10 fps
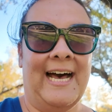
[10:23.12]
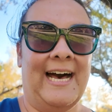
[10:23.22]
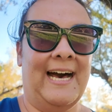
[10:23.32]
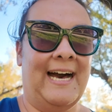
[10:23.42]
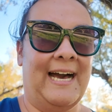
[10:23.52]

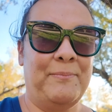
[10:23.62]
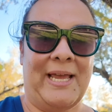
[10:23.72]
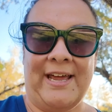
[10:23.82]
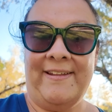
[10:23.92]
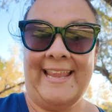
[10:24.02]
I'm
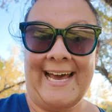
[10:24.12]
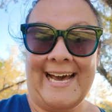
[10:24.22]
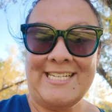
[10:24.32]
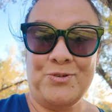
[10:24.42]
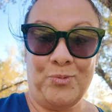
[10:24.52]
counting that
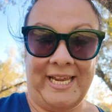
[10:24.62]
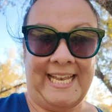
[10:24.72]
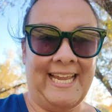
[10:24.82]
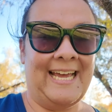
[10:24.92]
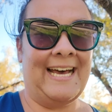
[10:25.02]
as a
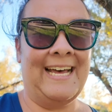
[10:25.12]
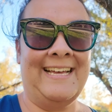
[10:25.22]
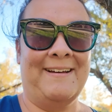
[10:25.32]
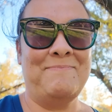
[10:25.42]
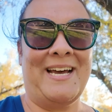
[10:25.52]
win.
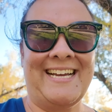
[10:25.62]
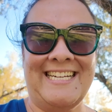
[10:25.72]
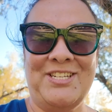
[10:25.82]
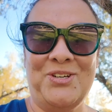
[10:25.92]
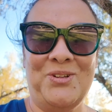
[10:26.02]
I'm not
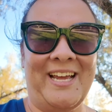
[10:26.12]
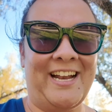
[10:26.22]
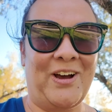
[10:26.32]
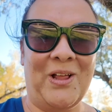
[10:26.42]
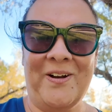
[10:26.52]
going to do like
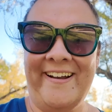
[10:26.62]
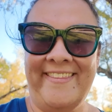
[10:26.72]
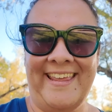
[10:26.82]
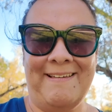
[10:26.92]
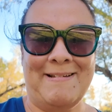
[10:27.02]
an all or
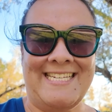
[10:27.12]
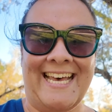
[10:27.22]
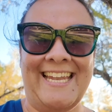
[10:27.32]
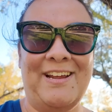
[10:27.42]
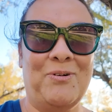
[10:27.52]
nothing
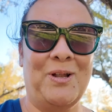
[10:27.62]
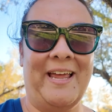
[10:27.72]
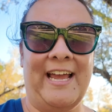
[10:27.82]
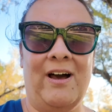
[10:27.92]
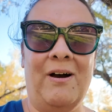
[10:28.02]
mentality where
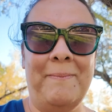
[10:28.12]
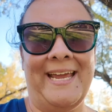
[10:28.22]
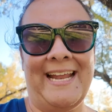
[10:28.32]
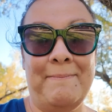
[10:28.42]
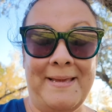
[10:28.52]
like, oh
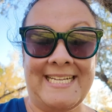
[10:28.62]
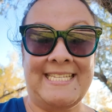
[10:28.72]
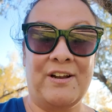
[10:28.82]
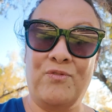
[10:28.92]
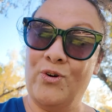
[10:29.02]
man, I missed,
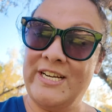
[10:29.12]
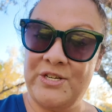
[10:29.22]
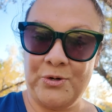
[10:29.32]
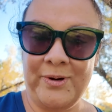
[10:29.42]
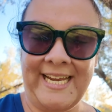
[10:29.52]
therefore I
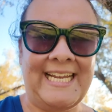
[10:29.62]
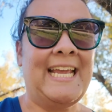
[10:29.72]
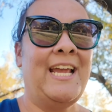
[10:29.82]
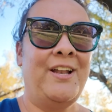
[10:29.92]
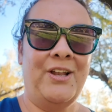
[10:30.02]
should quit.
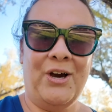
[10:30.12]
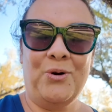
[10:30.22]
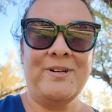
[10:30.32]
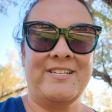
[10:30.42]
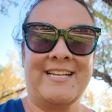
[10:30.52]
No,
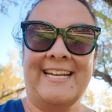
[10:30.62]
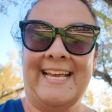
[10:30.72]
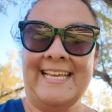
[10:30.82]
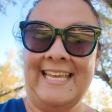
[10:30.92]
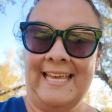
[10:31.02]
we're just going
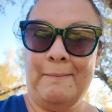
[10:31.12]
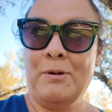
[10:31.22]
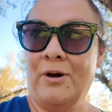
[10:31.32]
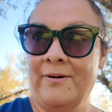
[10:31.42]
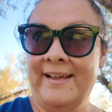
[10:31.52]
to keep
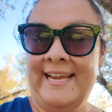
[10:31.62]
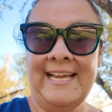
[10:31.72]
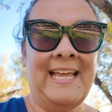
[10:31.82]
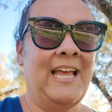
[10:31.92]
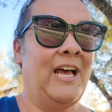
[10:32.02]
going.
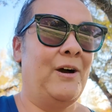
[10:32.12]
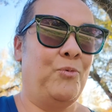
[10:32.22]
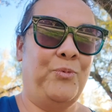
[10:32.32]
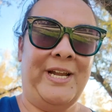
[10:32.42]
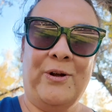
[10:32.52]

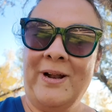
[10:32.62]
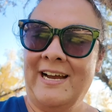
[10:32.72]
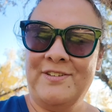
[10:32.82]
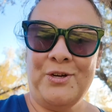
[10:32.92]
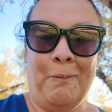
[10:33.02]
We don't
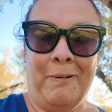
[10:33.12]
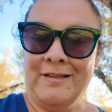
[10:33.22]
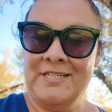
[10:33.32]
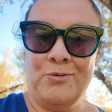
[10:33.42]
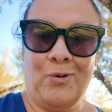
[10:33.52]
have to go
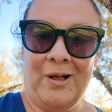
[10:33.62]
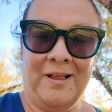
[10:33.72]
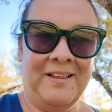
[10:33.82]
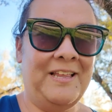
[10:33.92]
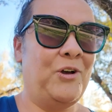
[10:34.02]
balls to the
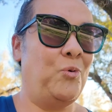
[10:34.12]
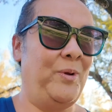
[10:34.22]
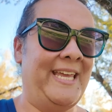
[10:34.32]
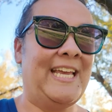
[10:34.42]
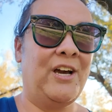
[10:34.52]
wall.
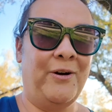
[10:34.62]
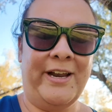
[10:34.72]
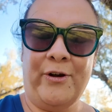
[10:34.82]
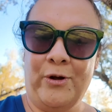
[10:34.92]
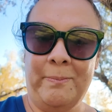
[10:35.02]
We can go
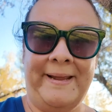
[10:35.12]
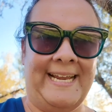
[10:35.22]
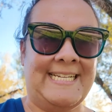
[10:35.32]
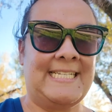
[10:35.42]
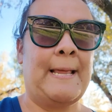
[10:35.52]
at our own
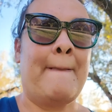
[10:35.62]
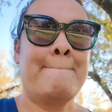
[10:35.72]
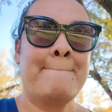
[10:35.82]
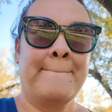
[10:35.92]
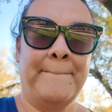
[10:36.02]
pace.
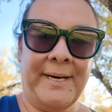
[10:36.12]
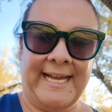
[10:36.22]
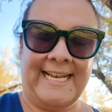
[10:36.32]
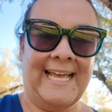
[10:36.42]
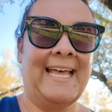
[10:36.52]

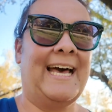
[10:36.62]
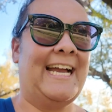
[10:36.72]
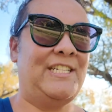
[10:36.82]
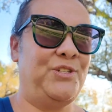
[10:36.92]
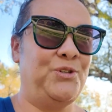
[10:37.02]
But
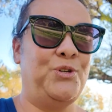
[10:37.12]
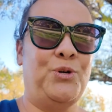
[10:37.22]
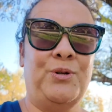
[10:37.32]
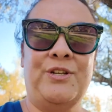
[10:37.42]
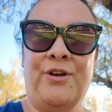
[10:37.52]
I
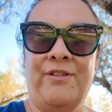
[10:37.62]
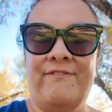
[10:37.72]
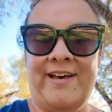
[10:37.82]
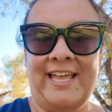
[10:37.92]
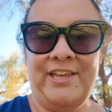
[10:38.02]
do know the
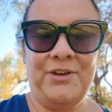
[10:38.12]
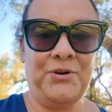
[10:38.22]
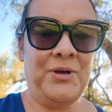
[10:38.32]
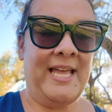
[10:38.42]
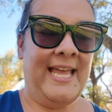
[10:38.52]

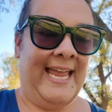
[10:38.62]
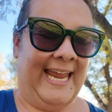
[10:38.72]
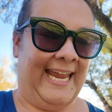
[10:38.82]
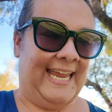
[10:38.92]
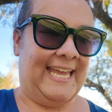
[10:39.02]
value
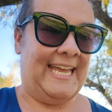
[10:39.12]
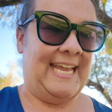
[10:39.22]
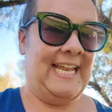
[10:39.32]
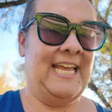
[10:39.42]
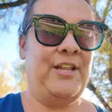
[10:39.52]

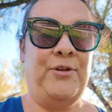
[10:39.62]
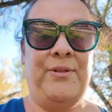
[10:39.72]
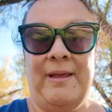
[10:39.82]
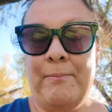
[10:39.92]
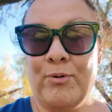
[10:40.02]
and know
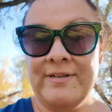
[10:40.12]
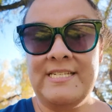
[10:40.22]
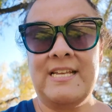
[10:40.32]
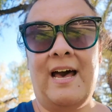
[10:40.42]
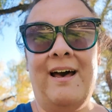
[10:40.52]
the
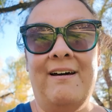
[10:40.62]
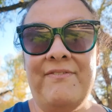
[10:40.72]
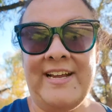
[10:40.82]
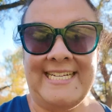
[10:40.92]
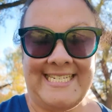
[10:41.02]
importance
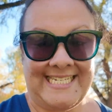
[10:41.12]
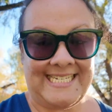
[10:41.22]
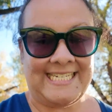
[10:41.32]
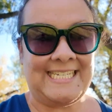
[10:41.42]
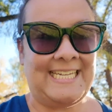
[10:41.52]
of
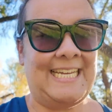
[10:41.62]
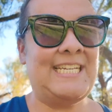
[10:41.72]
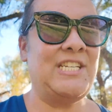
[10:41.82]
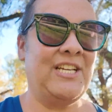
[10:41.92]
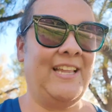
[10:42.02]
consistency
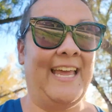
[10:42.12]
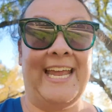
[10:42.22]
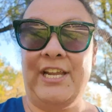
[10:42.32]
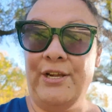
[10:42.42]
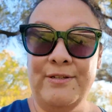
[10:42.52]
to
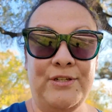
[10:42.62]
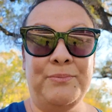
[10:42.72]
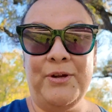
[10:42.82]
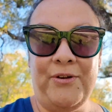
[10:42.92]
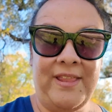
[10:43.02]
let YouTube
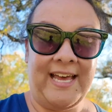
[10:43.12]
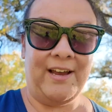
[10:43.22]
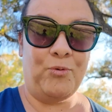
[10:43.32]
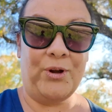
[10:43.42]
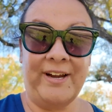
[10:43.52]
know
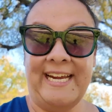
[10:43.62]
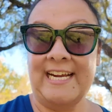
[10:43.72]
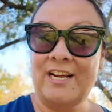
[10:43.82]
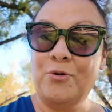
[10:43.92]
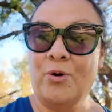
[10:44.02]
that we're
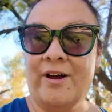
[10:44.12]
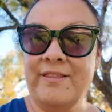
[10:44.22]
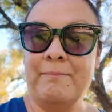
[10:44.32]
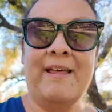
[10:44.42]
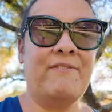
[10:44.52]
here, we're on
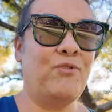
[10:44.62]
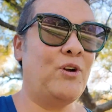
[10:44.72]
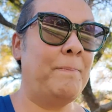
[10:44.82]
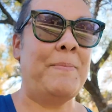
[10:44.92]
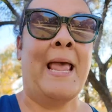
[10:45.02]
the
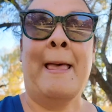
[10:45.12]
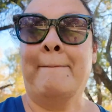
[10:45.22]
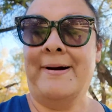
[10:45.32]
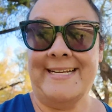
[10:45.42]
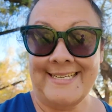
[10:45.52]
platform.
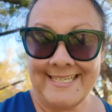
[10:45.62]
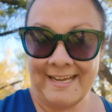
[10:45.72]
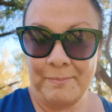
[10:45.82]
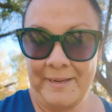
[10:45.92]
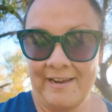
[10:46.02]
But it doesn't
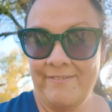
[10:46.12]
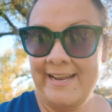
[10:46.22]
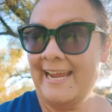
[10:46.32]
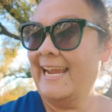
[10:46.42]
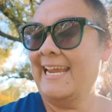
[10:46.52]
have to be every
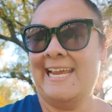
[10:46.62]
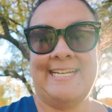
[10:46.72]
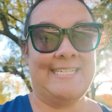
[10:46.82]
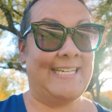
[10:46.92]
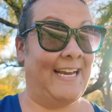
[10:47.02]
day. It
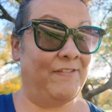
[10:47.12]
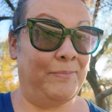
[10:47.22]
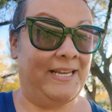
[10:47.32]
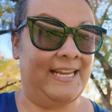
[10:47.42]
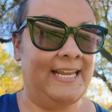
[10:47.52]
doesn't have to
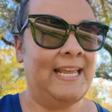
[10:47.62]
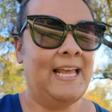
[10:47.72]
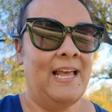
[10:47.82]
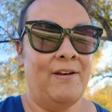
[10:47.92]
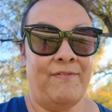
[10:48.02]
be
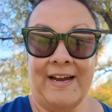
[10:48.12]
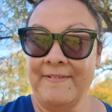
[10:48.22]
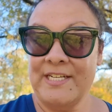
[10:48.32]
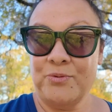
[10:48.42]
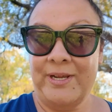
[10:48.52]
5
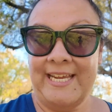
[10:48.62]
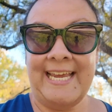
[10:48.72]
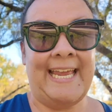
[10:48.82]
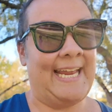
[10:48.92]
days a week.